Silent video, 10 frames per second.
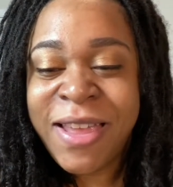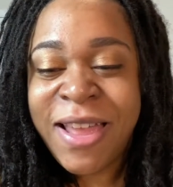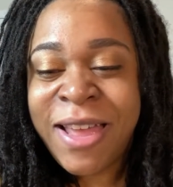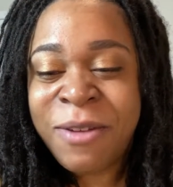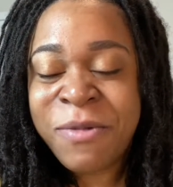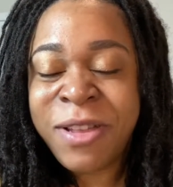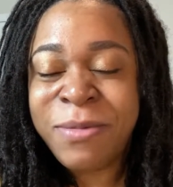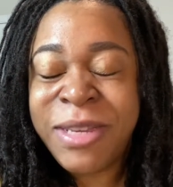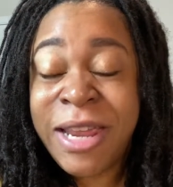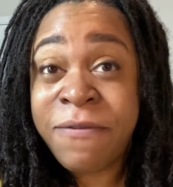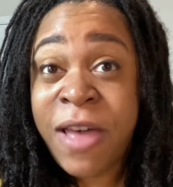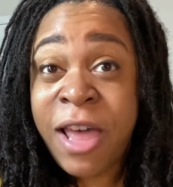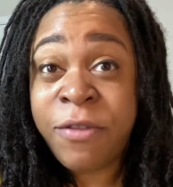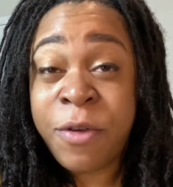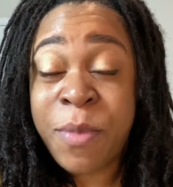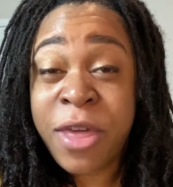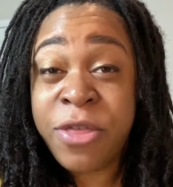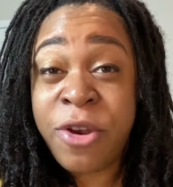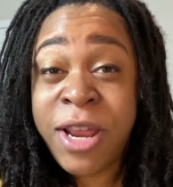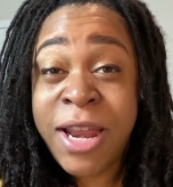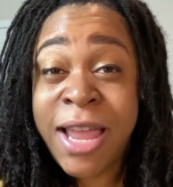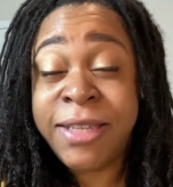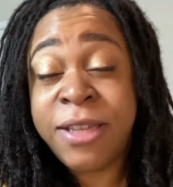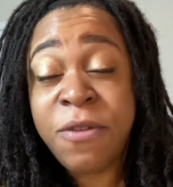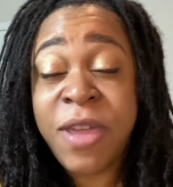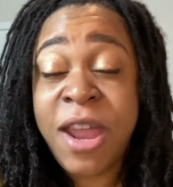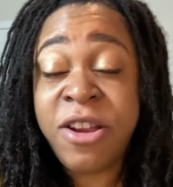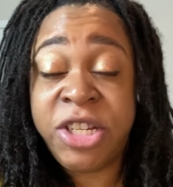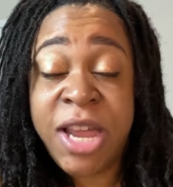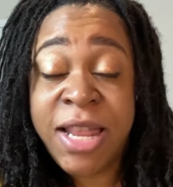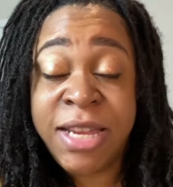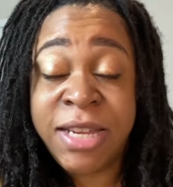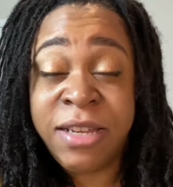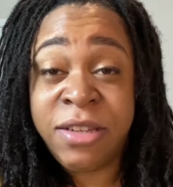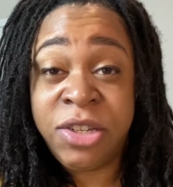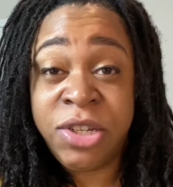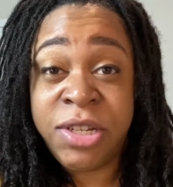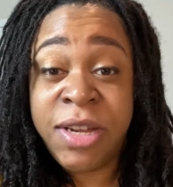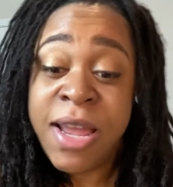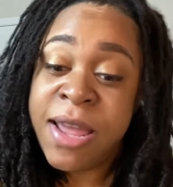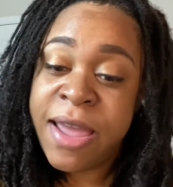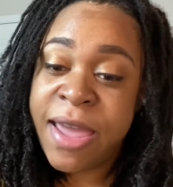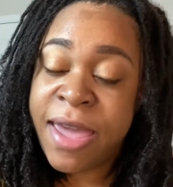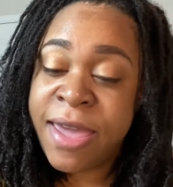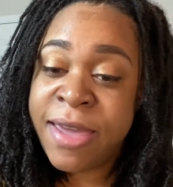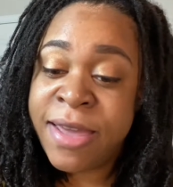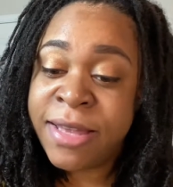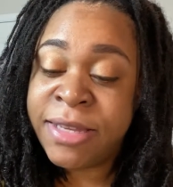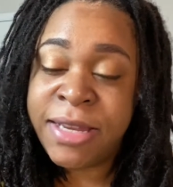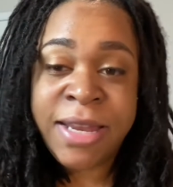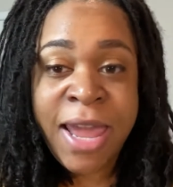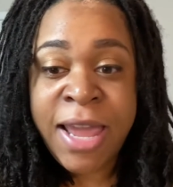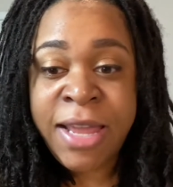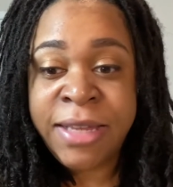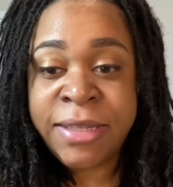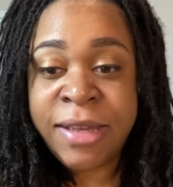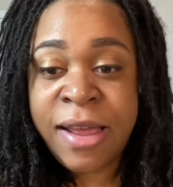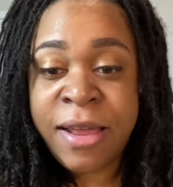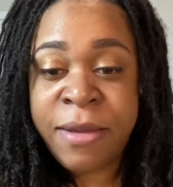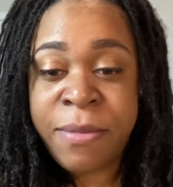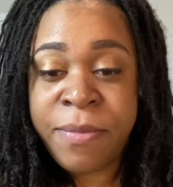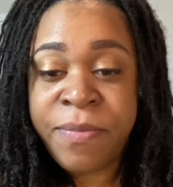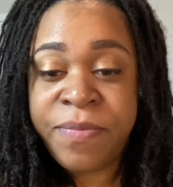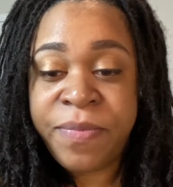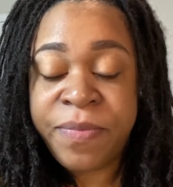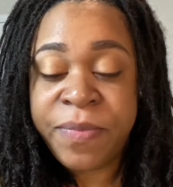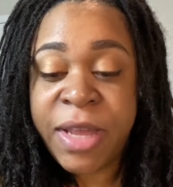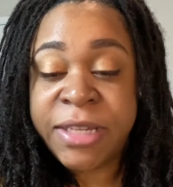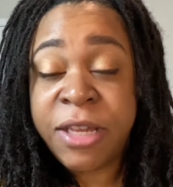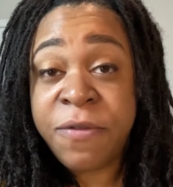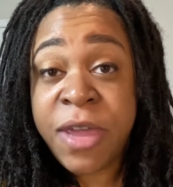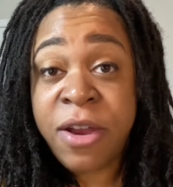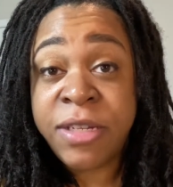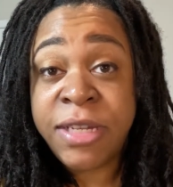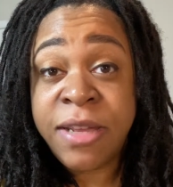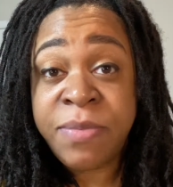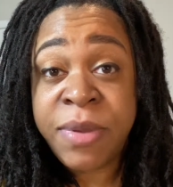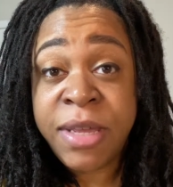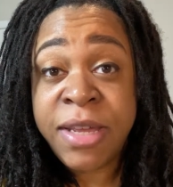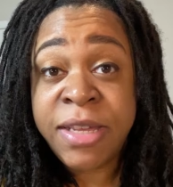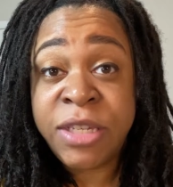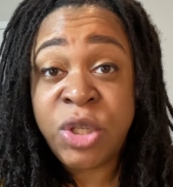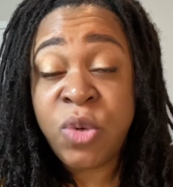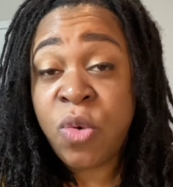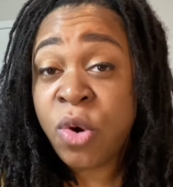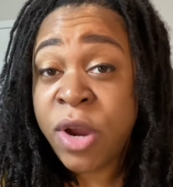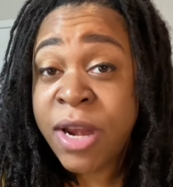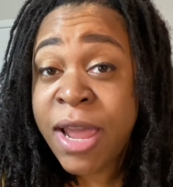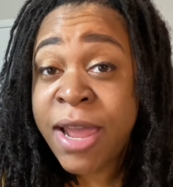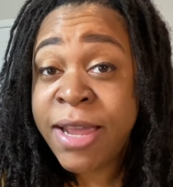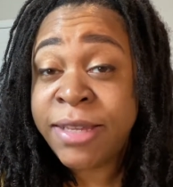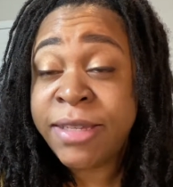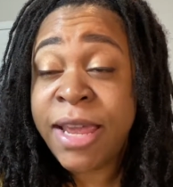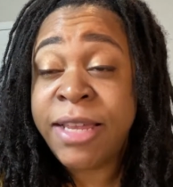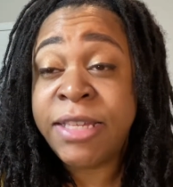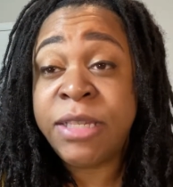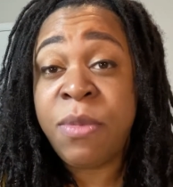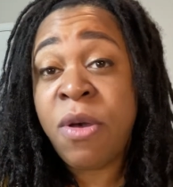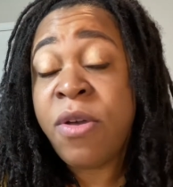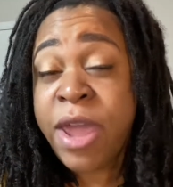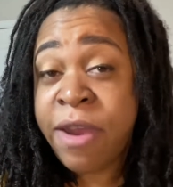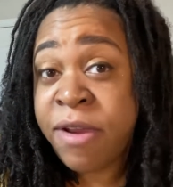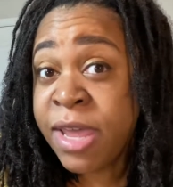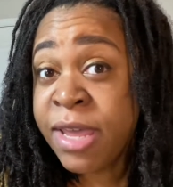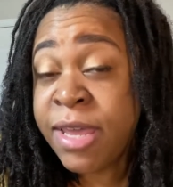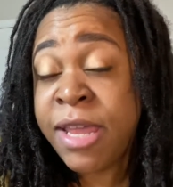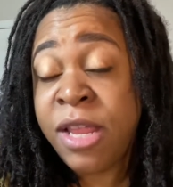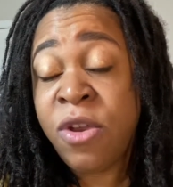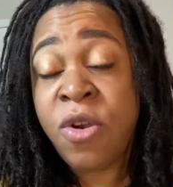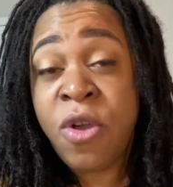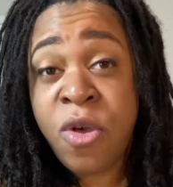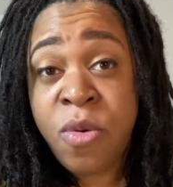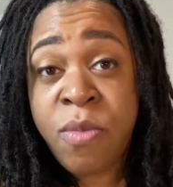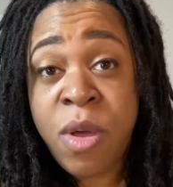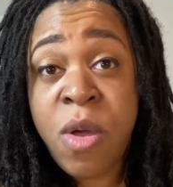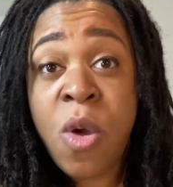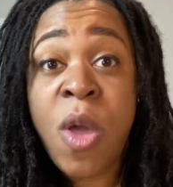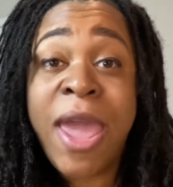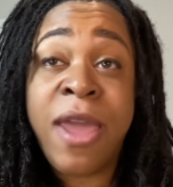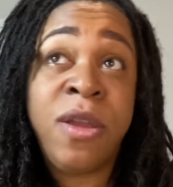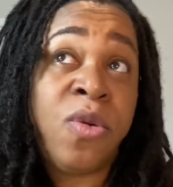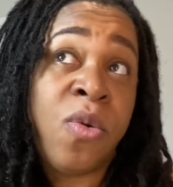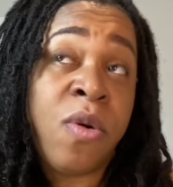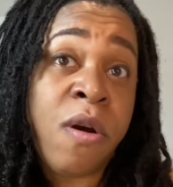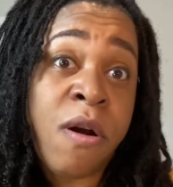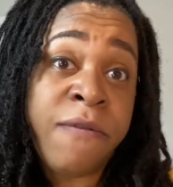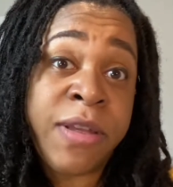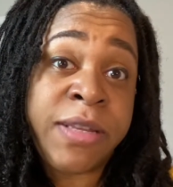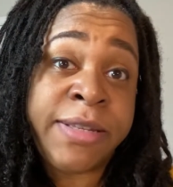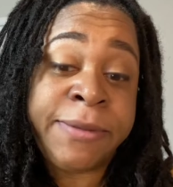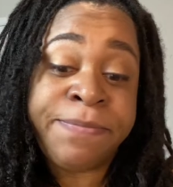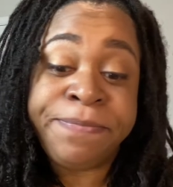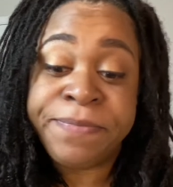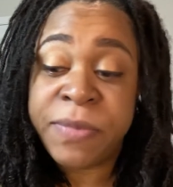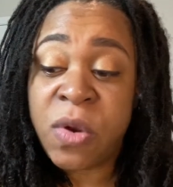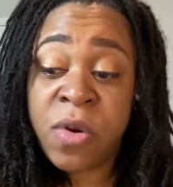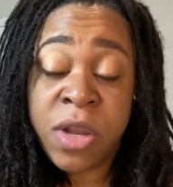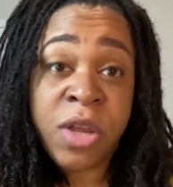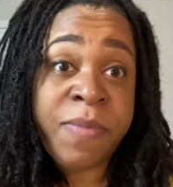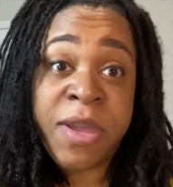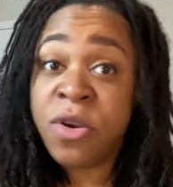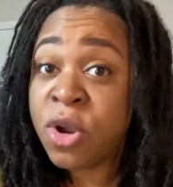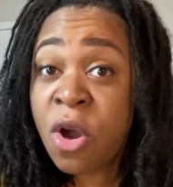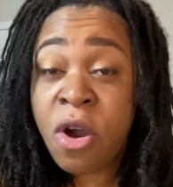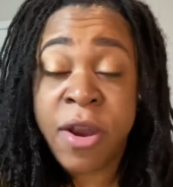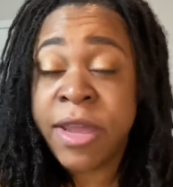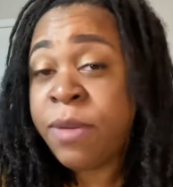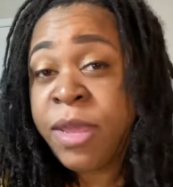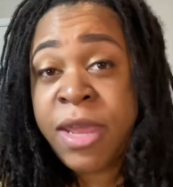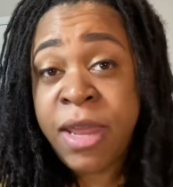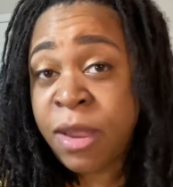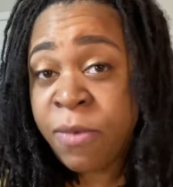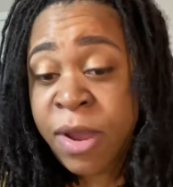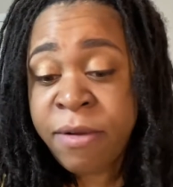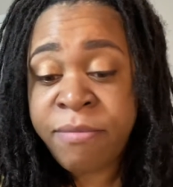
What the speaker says: welcome to day 5 of my 30-day self-care challenge. And today's self-care tip is to organize a small area in your home and or office. Or it could be your car, it could be anywhere.